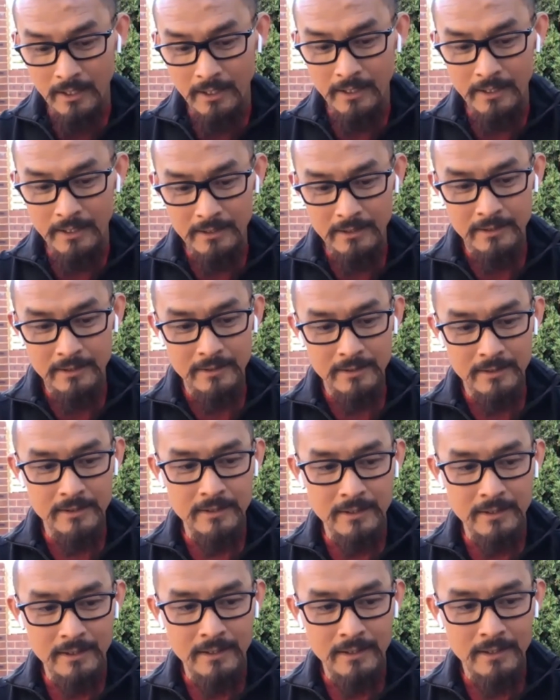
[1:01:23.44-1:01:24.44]
And
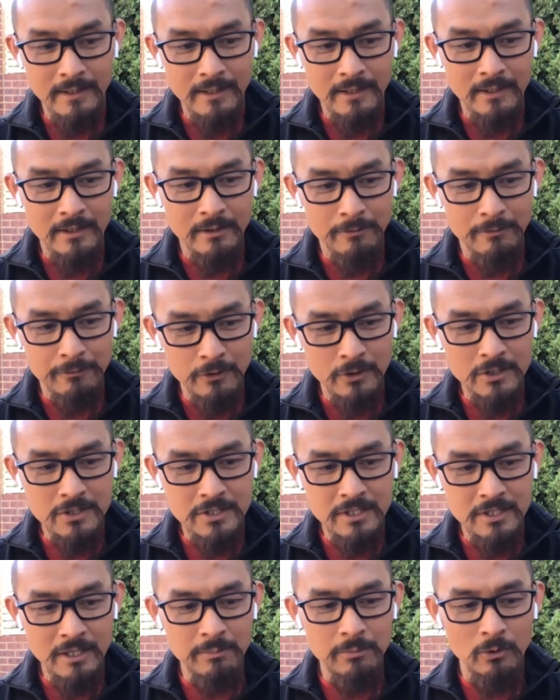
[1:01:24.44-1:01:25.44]
the
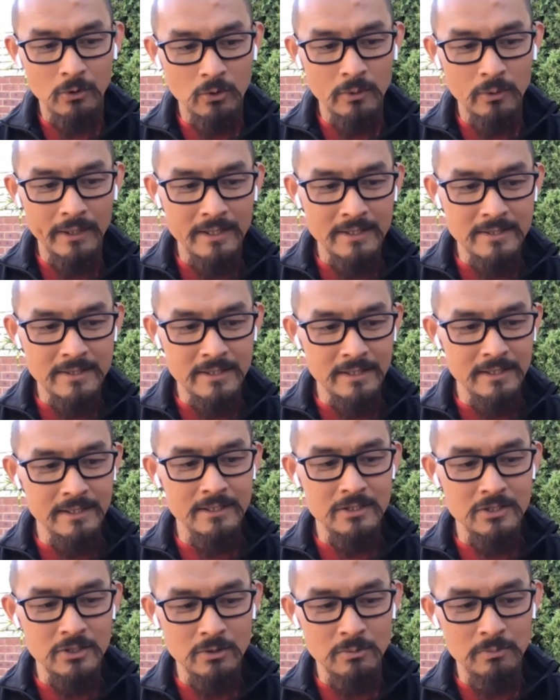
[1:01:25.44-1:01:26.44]
first step always
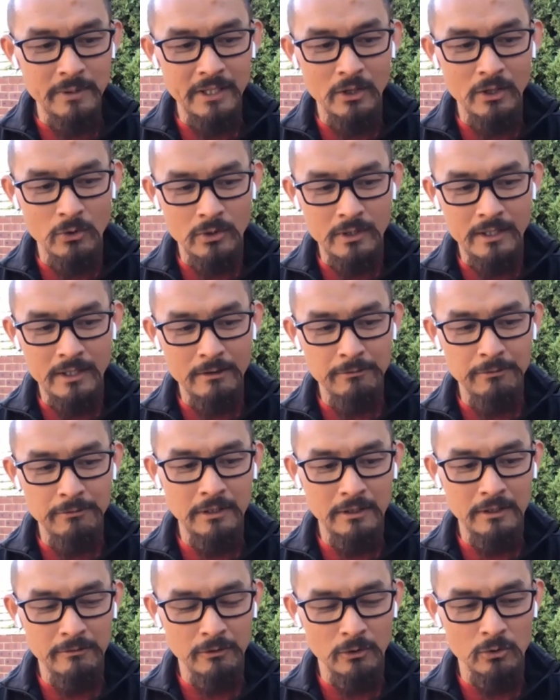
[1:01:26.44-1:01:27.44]
is to be okay
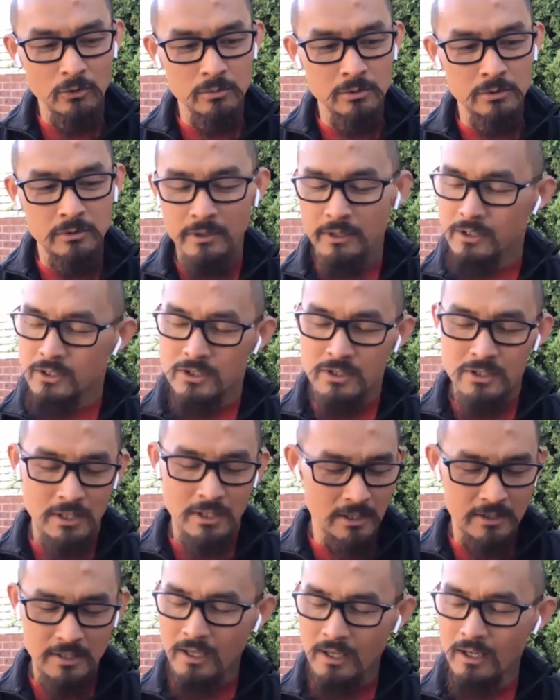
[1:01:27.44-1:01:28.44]
feeling vulnerable. And it's
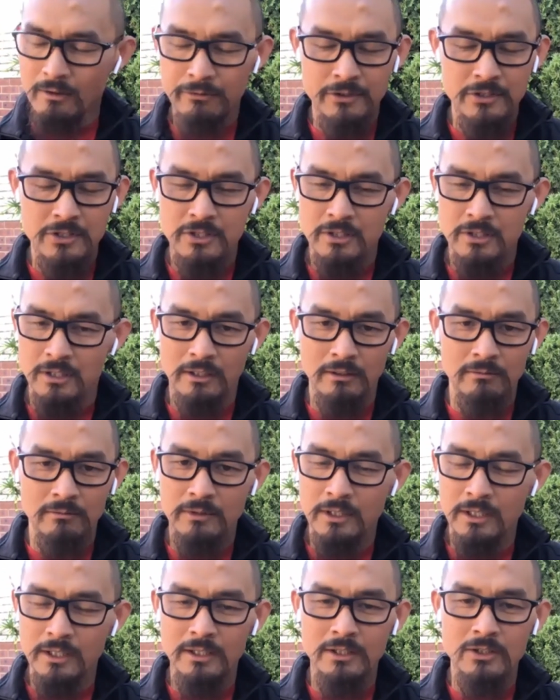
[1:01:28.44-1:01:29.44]
the toughest thing.
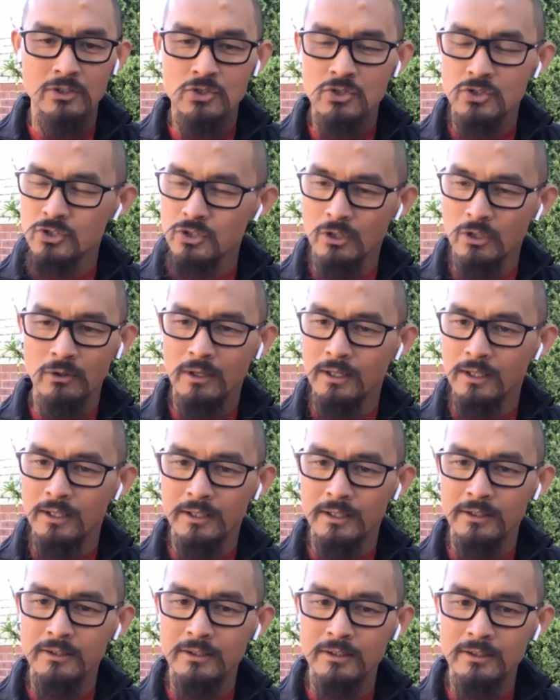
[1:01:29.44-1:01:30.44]
It is so
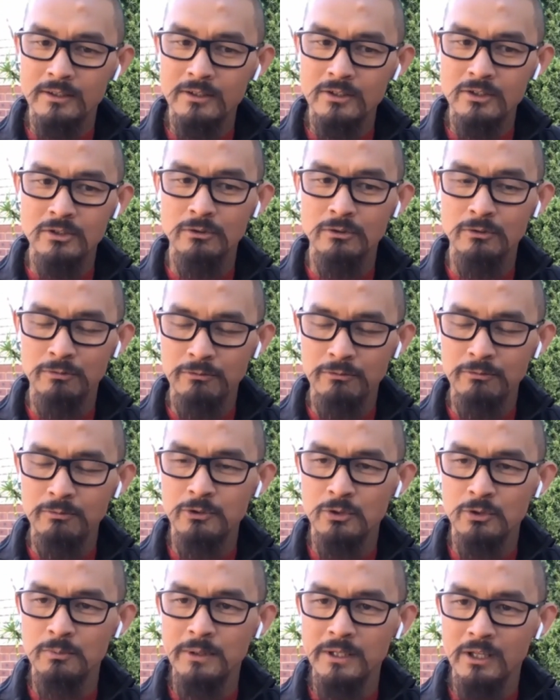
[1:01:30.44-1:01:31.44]
hard
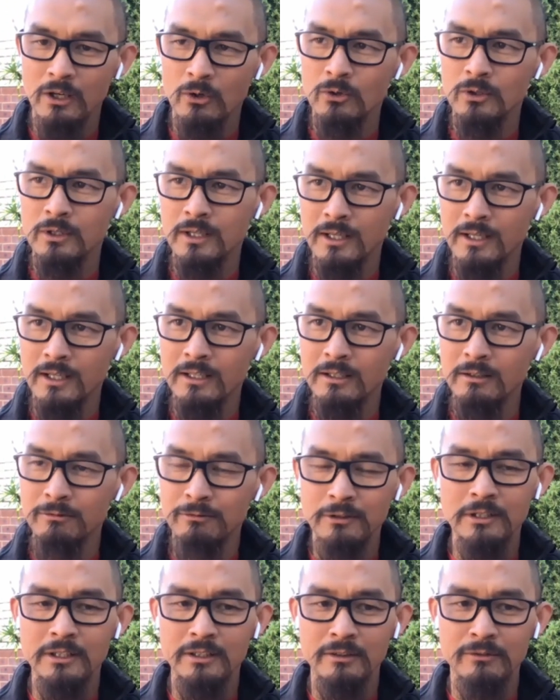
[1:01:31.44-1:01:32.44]
to be okay
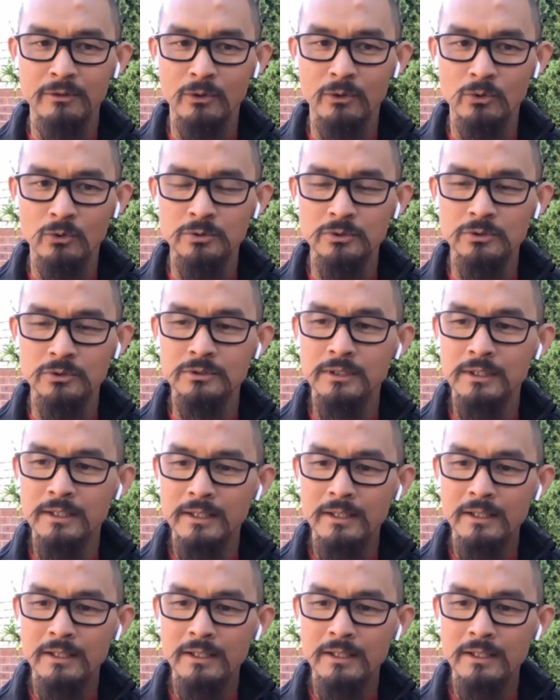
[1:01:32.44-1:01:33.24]
feeling vulnerable.